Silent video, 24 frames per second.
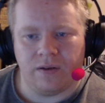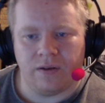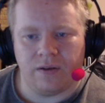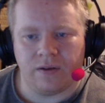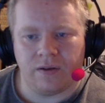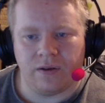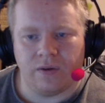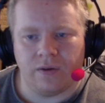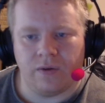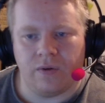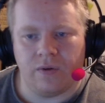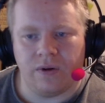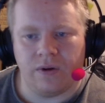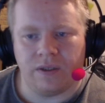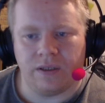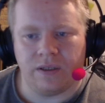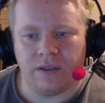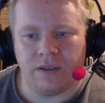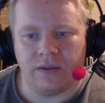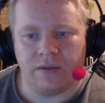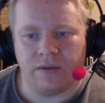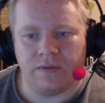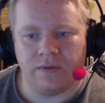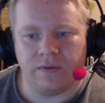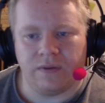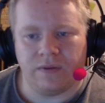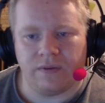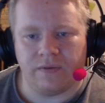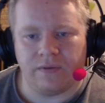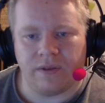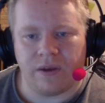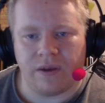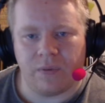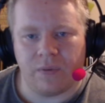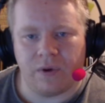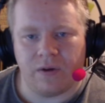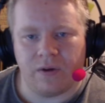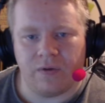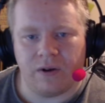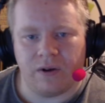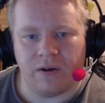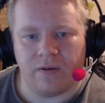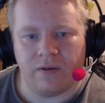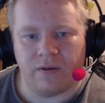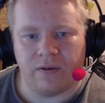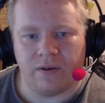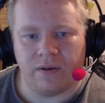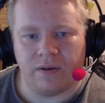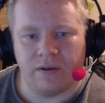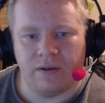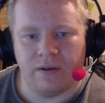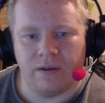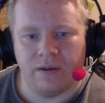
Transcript: So I want that way around.